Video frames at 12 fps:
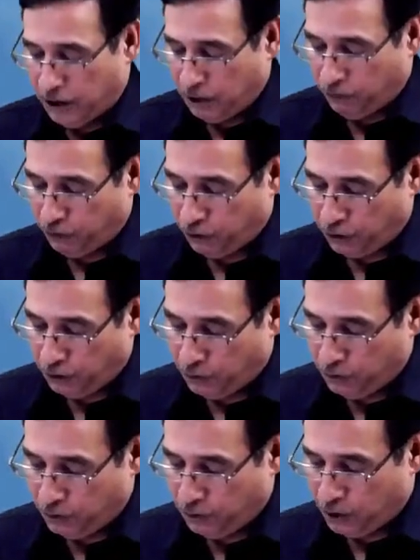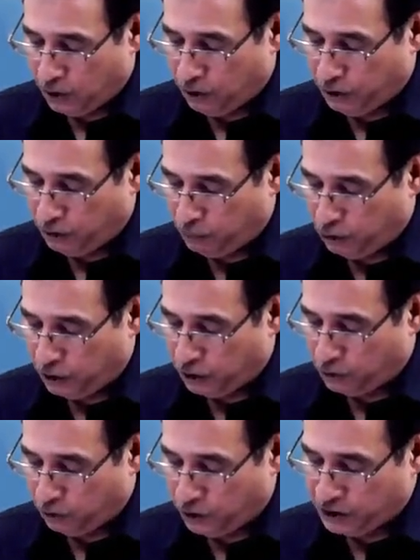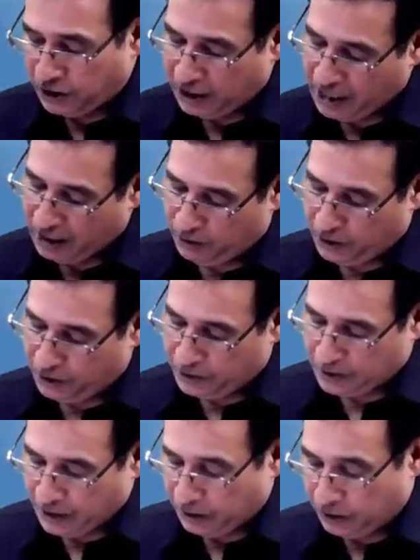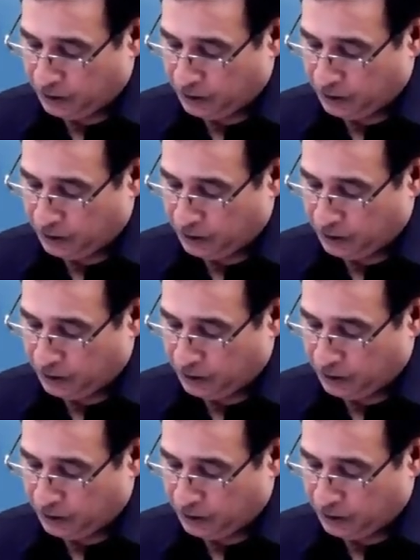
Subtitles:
for you. You are going to put it towards the liability side.